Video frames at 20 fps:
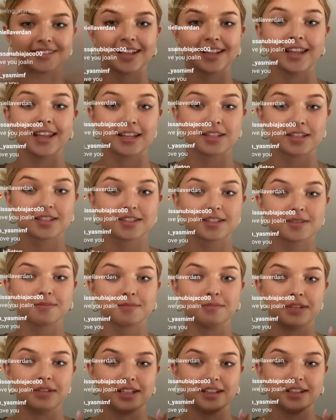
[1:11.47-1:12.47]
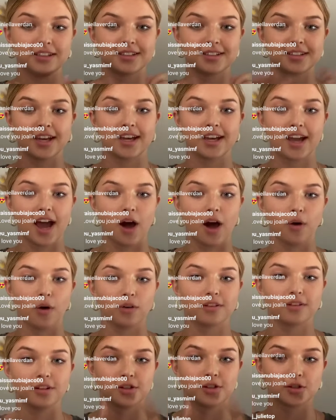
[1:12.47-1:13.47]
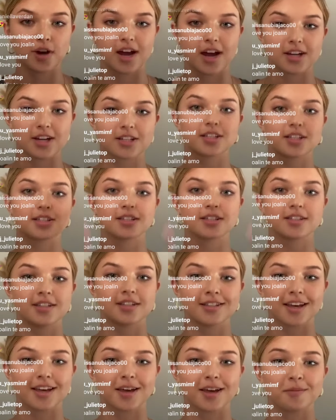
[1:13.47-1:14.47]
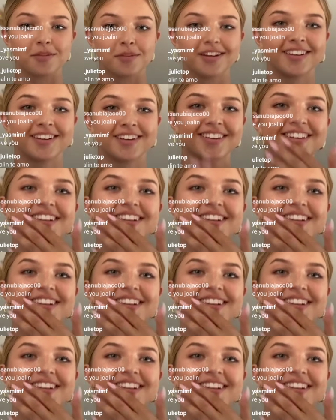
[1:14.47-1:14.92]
lets me take out the trash that's inside me.